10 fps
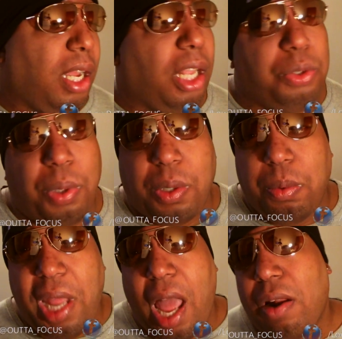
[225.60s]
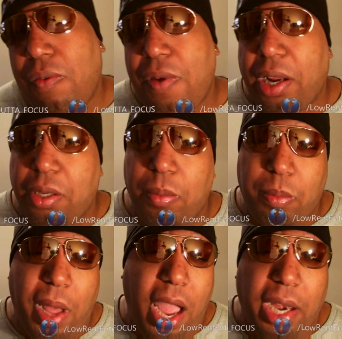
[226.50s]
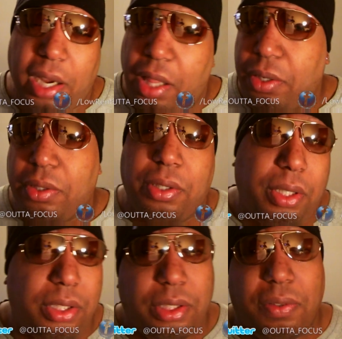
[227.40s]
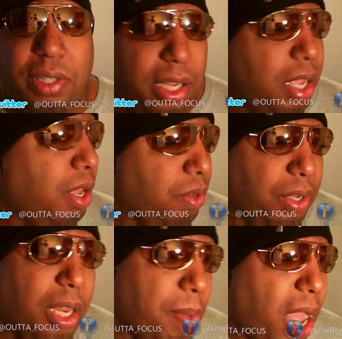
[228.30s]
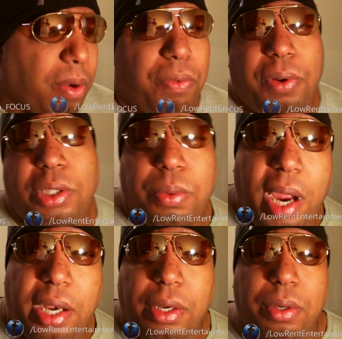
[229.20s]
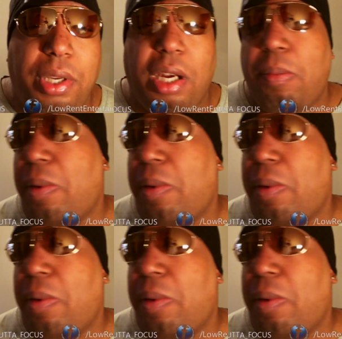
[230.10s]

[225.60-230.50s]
a trickle-down effect on buying other goods and services. Like, you gotta buy a refrigerator, you gotta